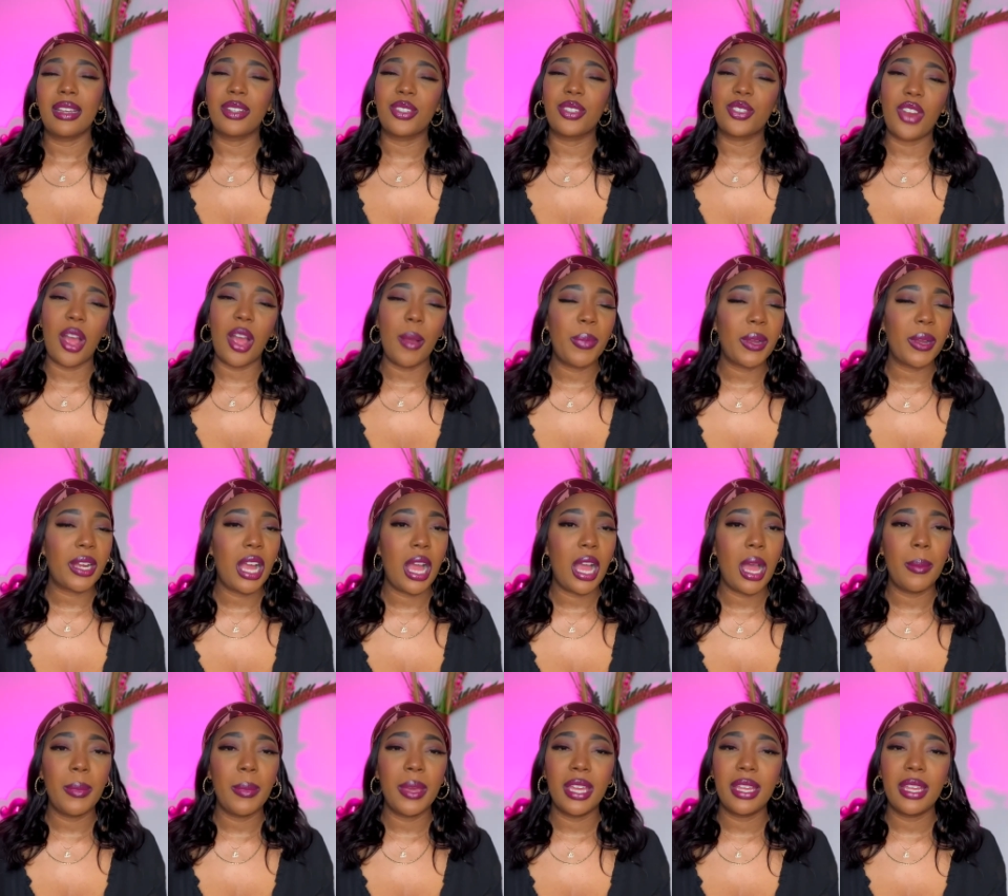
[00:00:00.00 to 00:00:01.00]
drop a
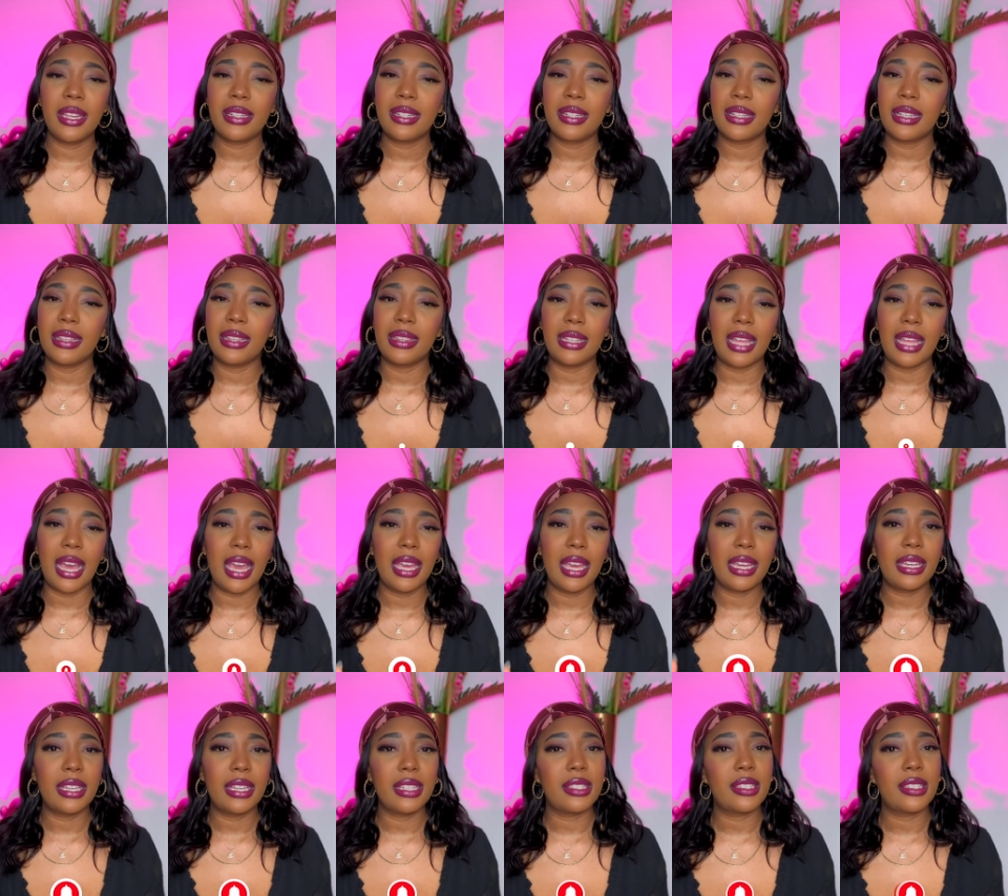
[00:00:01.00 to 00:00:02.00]
comment
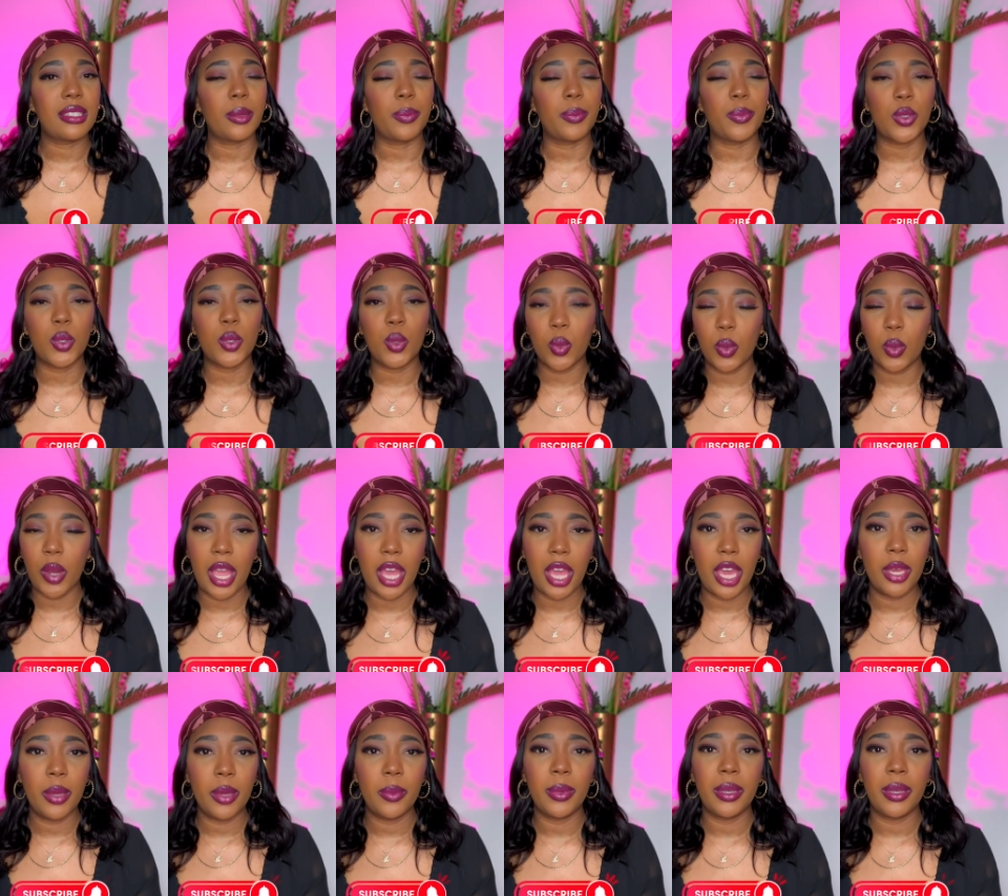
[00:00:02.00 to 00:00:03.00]
like and
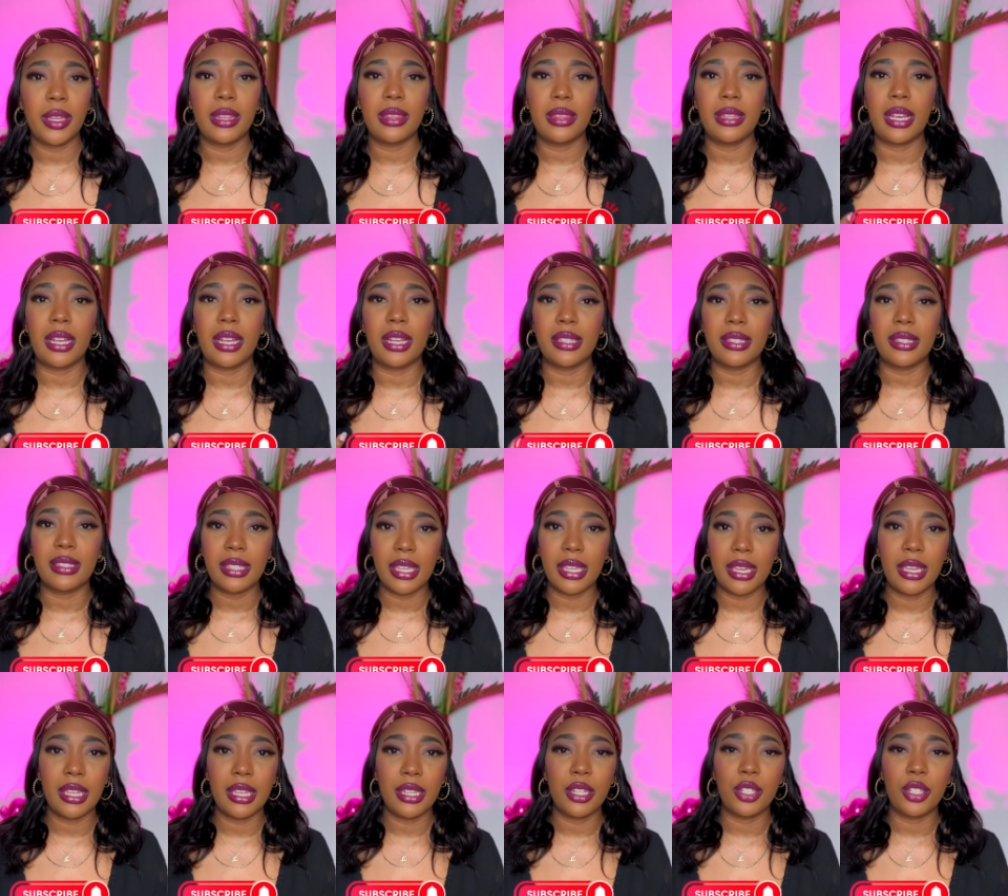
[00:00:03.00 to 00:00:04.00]
subscribe like i
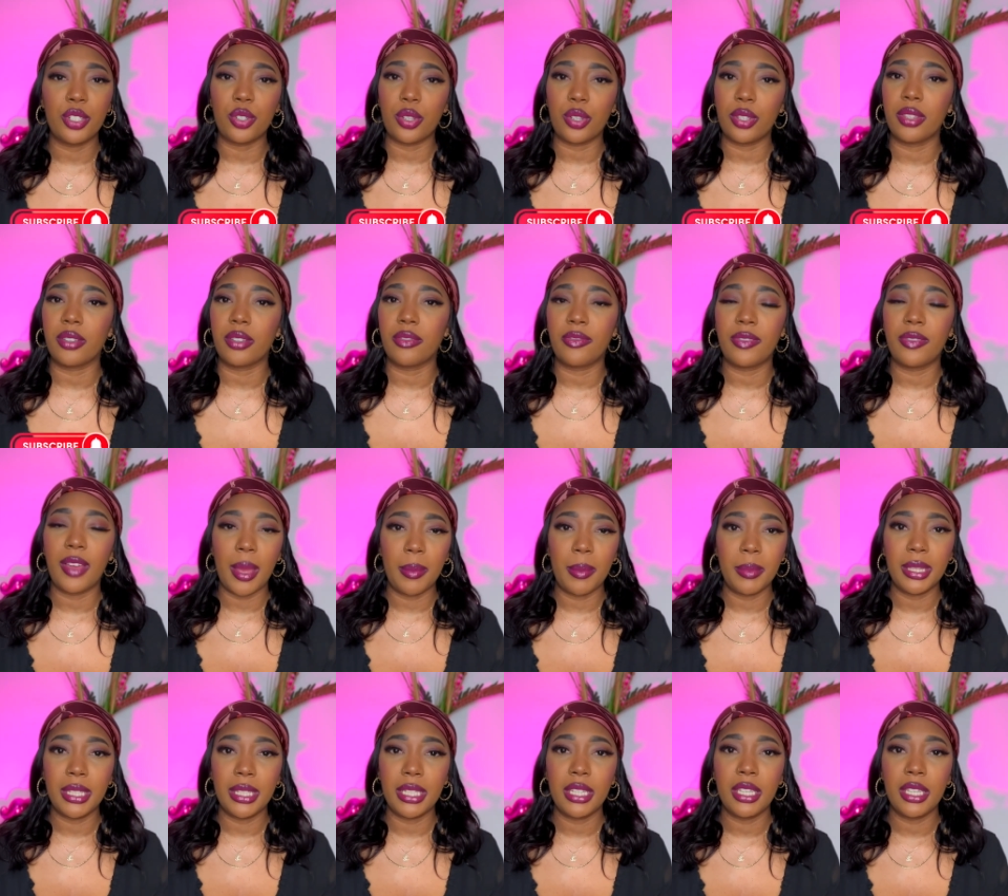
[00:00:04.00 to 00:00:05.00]
said join the
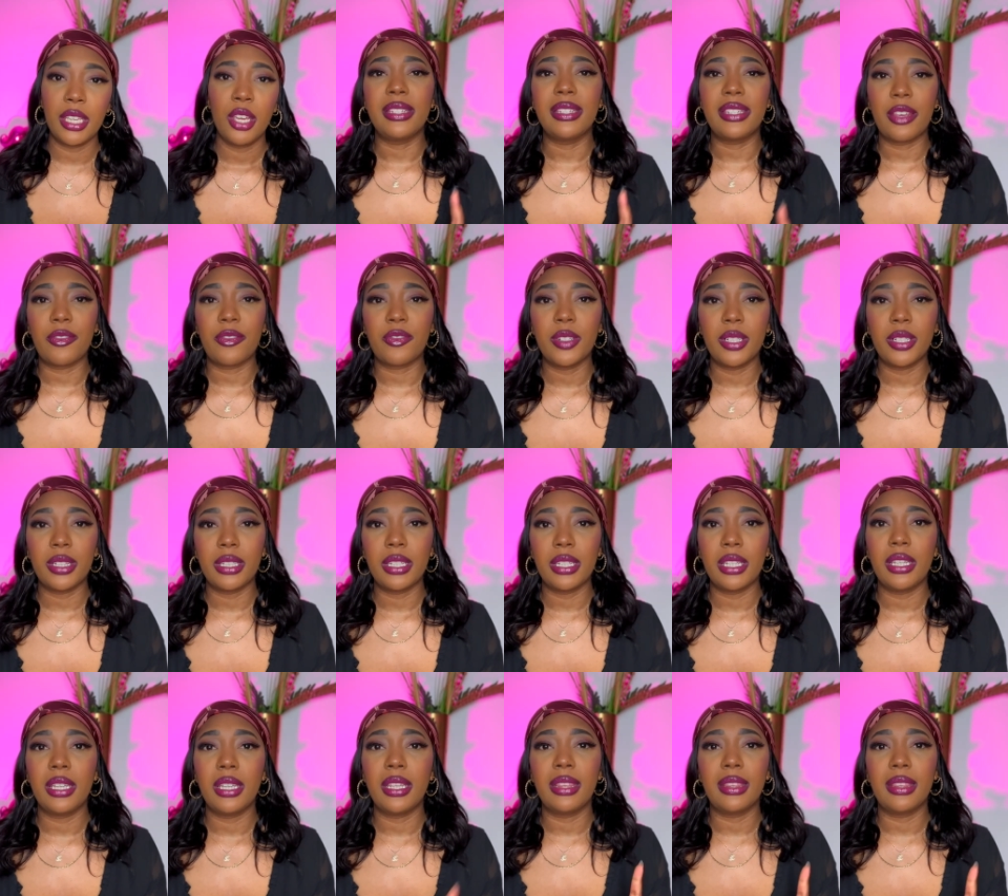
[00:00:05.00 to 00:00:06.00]
family
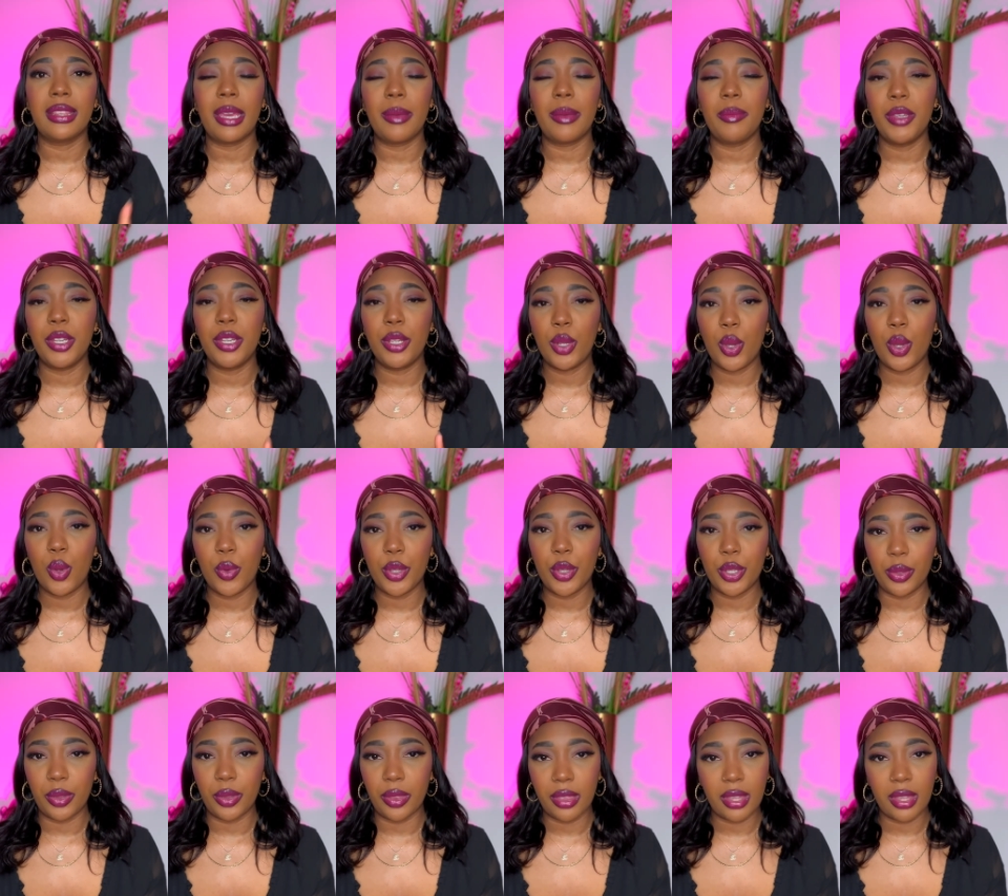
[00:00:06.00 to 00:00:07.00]
definitely let me know what
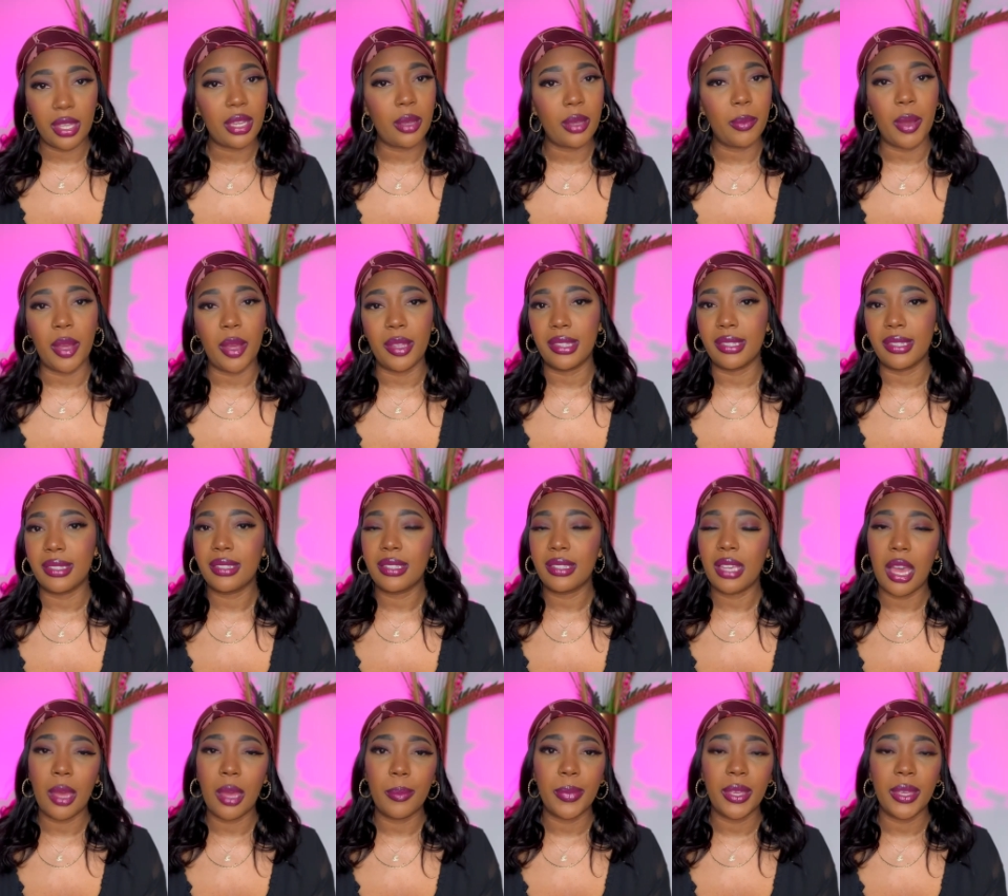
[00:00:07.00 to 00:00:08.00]
you think about this
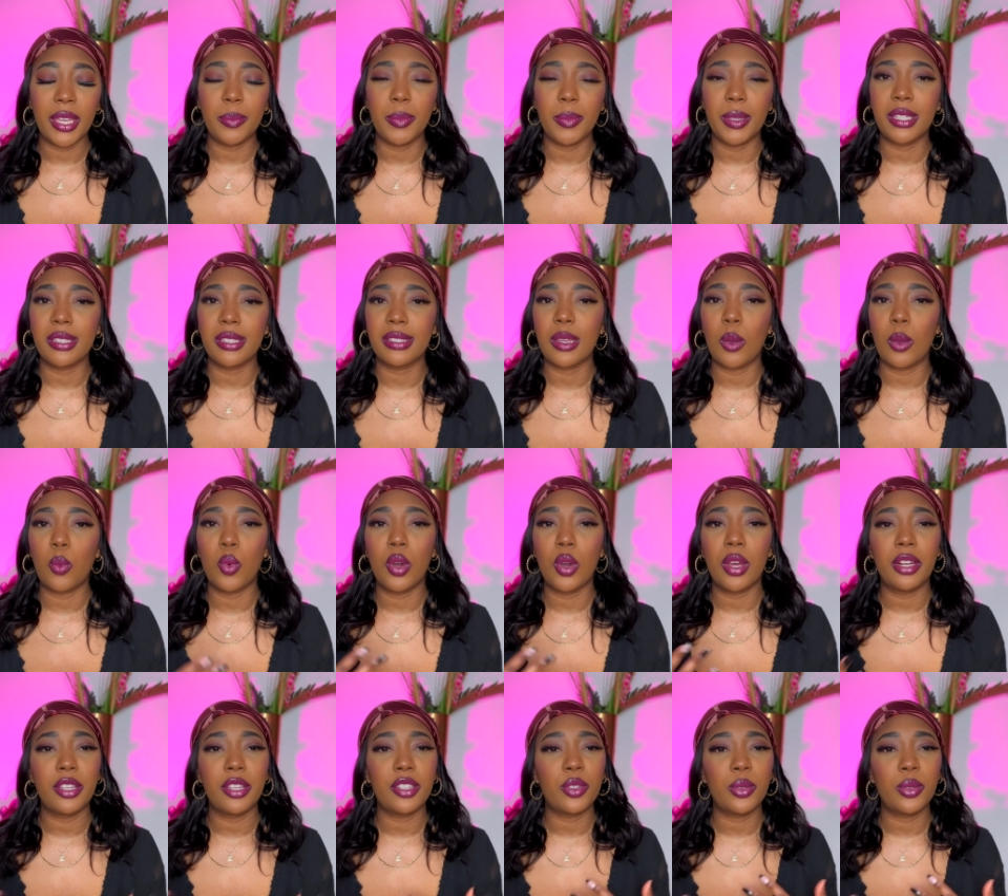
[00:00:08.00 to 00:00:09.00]
topic because i want
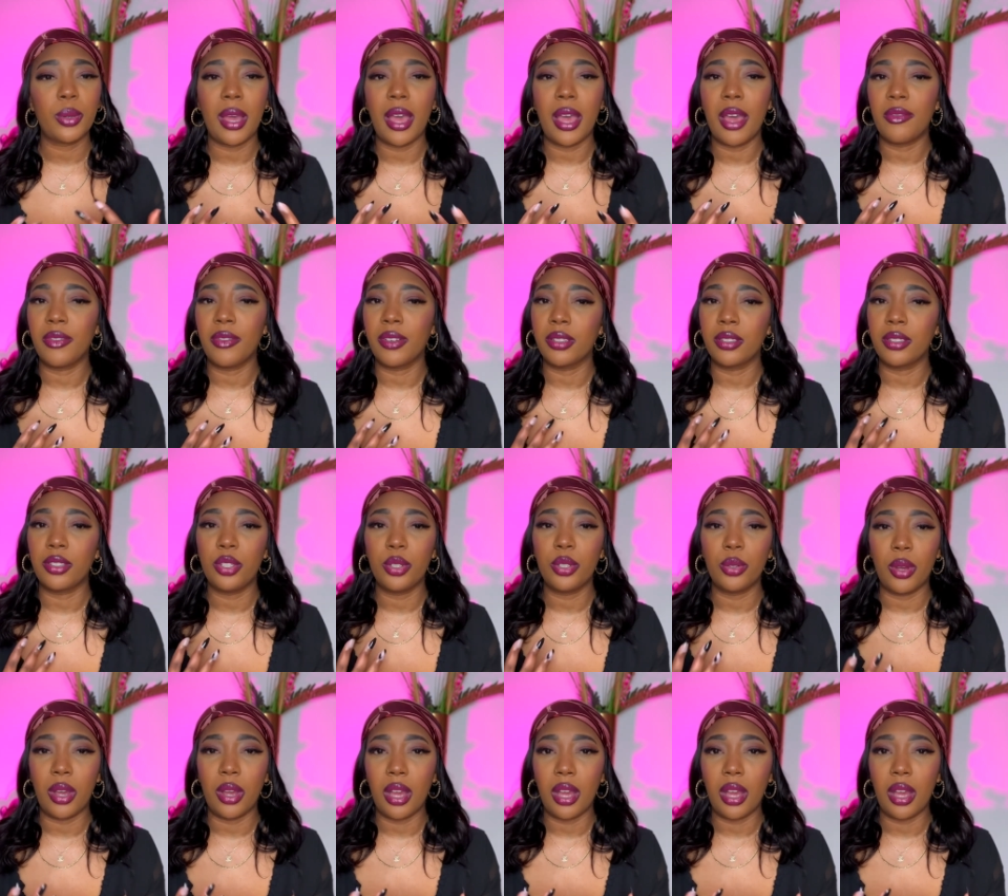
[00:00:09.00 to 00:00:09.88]
us to have a you know